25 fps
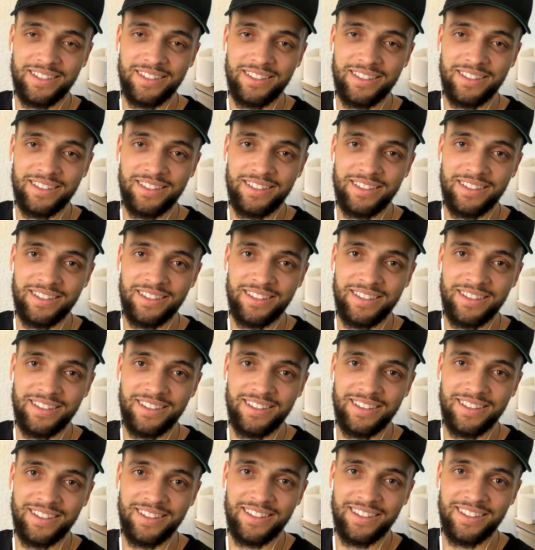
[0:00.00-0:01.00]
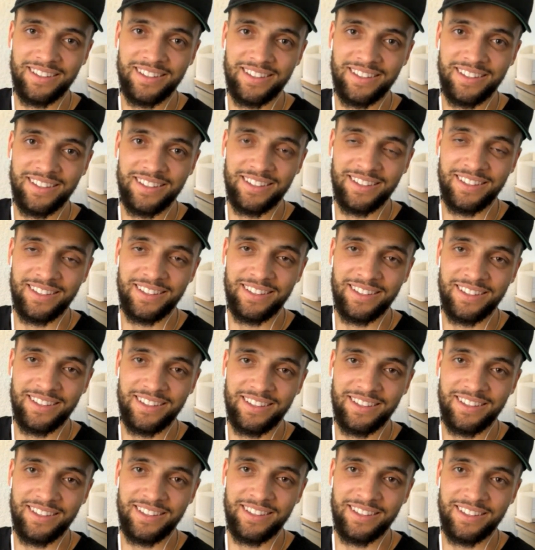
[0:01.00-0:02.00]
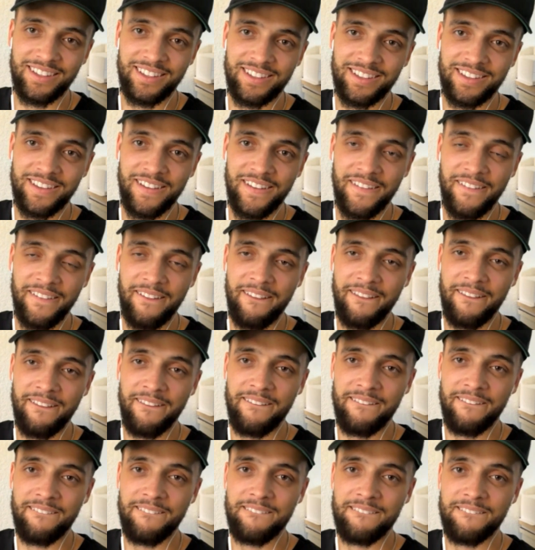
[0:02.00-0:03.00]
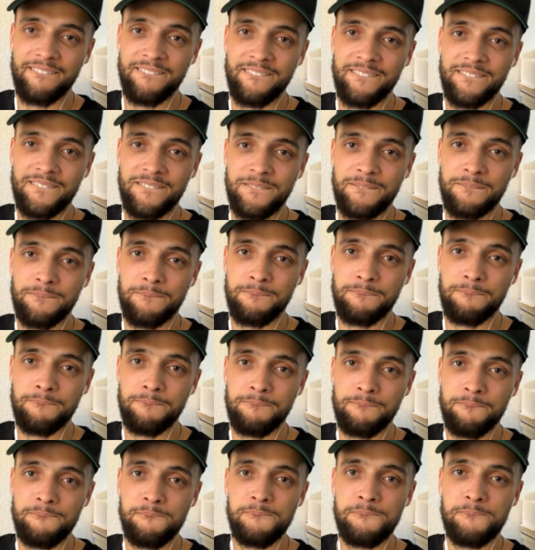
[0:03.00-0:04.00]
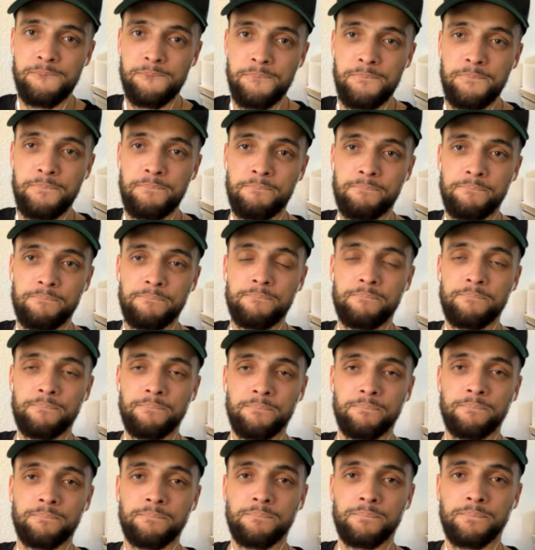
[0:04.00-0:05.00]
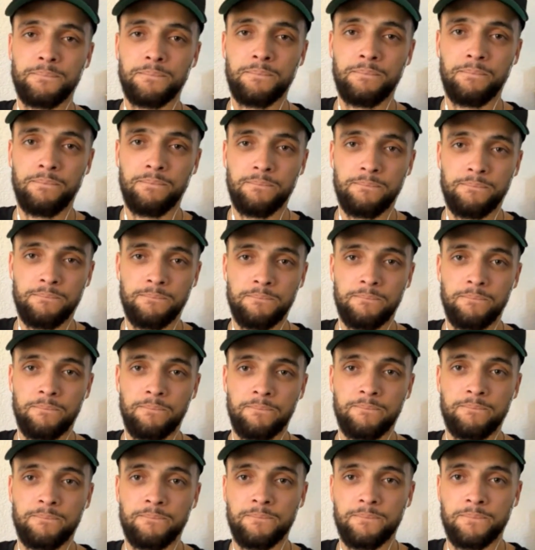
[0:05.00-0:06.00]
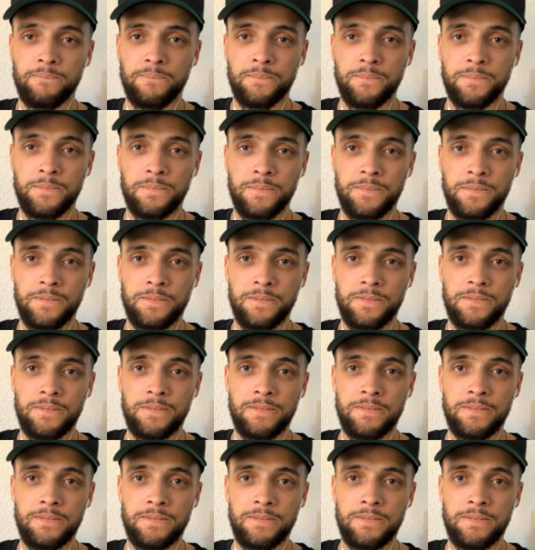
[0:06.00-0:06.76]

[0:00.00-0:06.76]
The person shown says nothing.